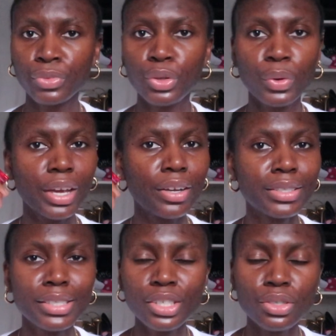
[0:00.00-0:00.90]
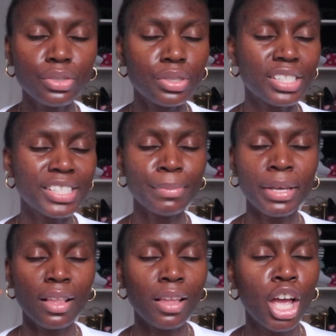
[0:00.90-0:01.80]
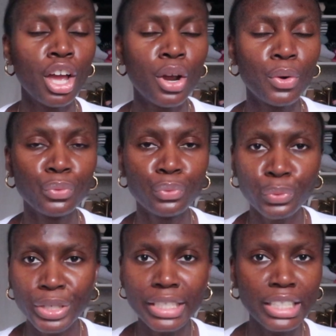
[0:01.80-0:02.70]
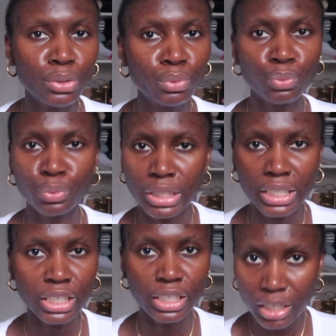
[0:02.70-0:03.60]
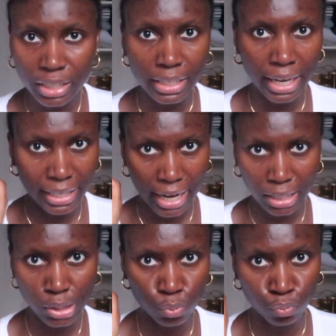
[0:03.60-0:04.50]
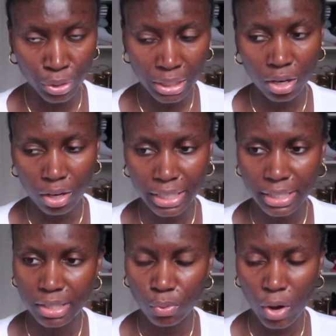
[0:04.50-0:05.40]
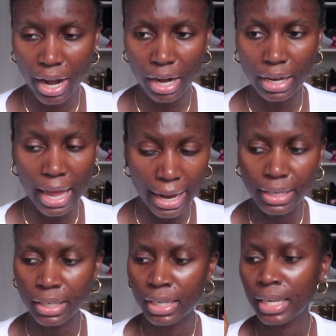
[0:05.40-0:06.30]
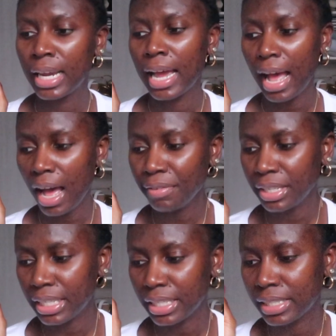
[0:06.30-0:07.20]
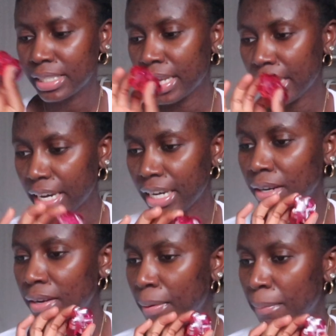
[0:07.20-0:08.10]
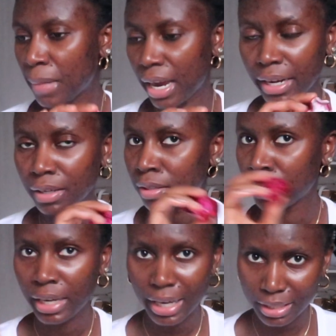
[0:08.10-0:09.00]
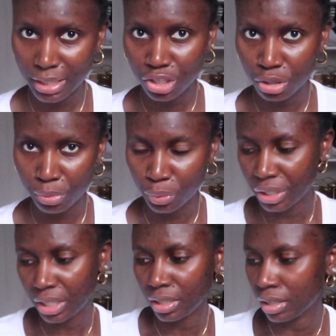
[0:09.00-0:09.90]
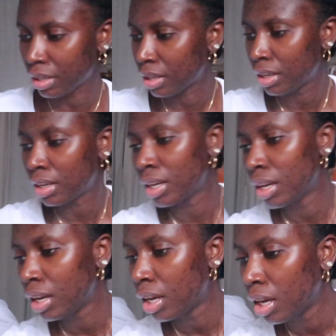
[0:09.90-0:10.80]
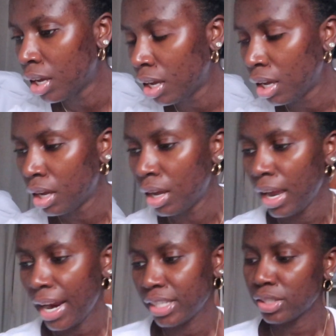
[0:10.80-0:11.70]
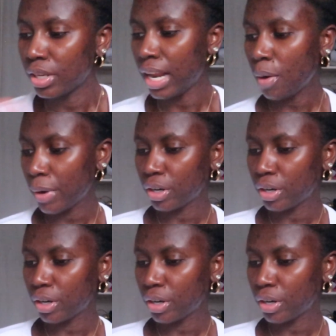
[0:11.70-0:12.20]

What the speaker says: you can continue to smell really, really good. And that's really honestly why I like having these in my essential beauty kit. Alright, so now we're